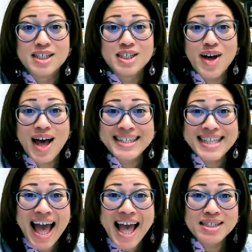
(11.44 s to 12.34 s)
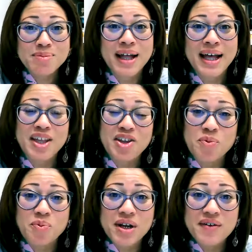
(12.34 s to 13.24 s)
So as I explained in
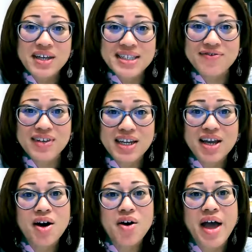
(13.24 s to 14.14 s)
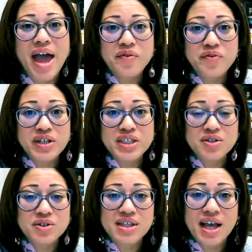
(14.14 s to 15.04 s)
your previous video, every
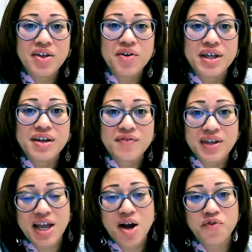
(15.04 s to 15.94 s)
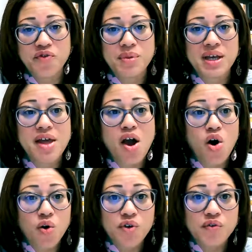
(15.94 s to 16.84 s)
Tuesday you'll get a video from me that
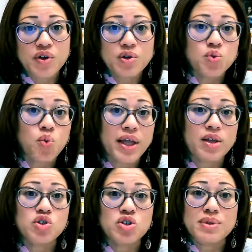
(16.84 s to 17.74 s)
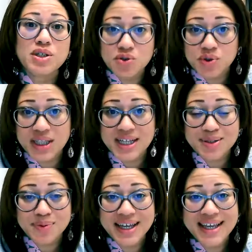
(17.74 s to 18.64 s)
overviews what you should be doing
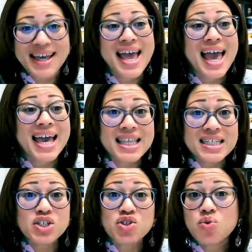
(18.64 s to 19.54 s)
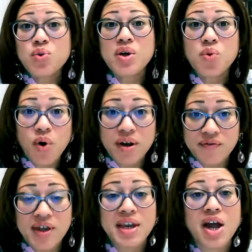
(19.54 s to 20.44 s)
this week. And this is your week 1
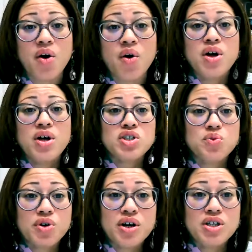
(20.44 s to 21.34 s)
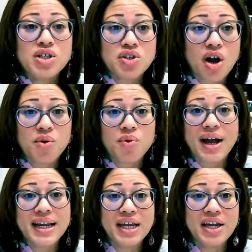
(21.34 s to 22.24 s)
video. So we're going to start
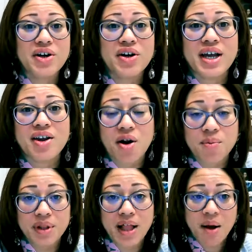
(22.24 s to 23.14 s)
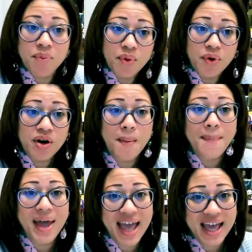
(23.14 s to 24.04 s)
right here in our Blackboard
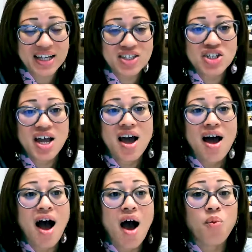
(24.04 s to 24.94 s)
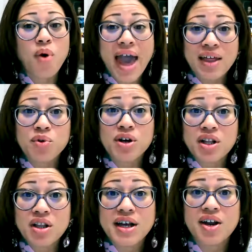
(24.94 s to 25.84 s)
page. And we're going
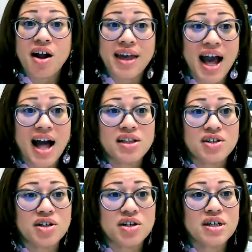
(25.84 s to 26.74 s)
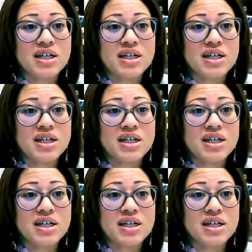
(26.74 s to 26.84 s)
to look at our calendar.